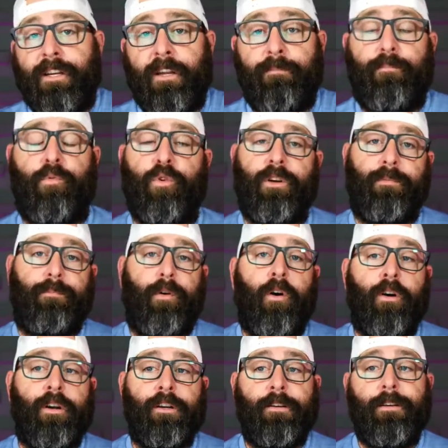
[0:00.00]
important
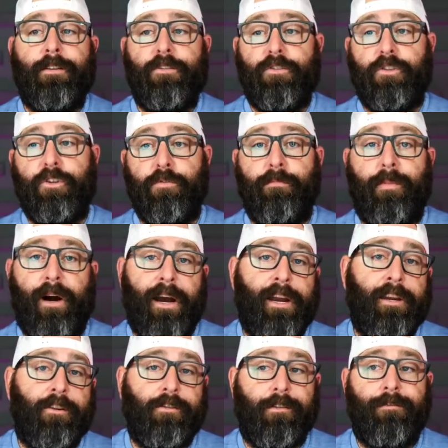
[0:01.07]
part to
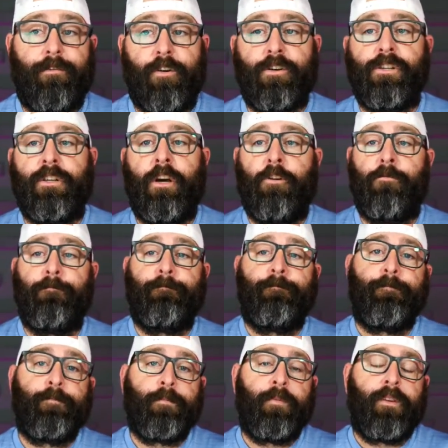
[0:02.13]
buying your first home.
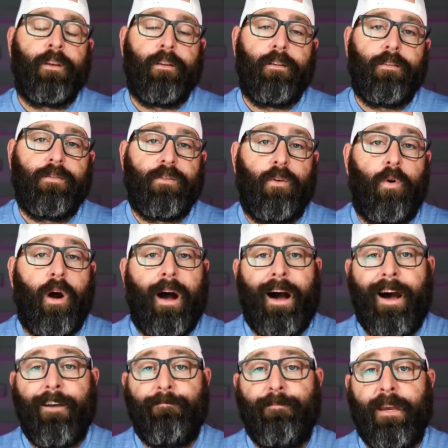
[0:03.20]
So
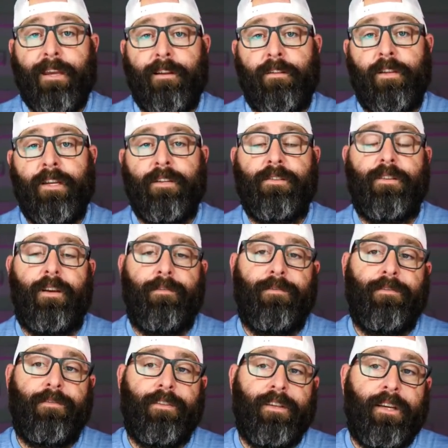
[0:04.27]
I've made a list
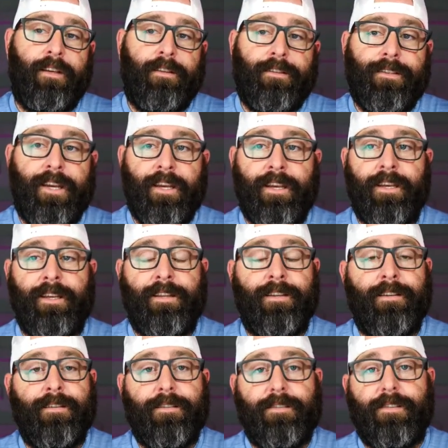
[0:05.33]
of the
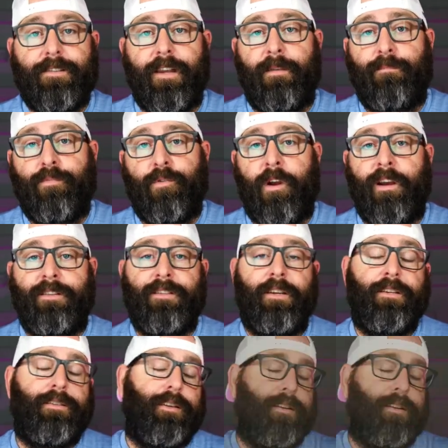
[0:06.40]
10-step process.